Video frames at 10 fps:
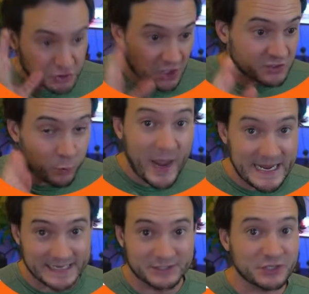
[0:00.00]
Just
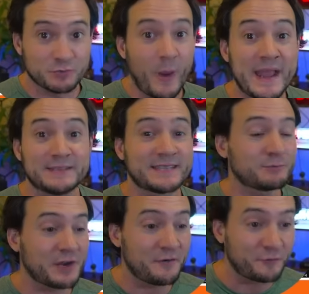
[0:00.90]
wait. Stop
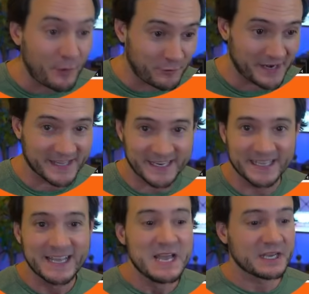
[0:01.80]
trying to front run it,
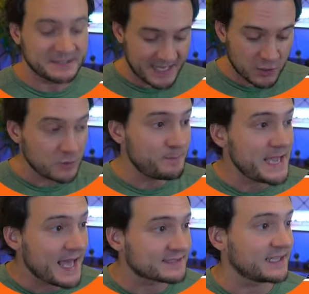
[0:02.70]
because it could BS.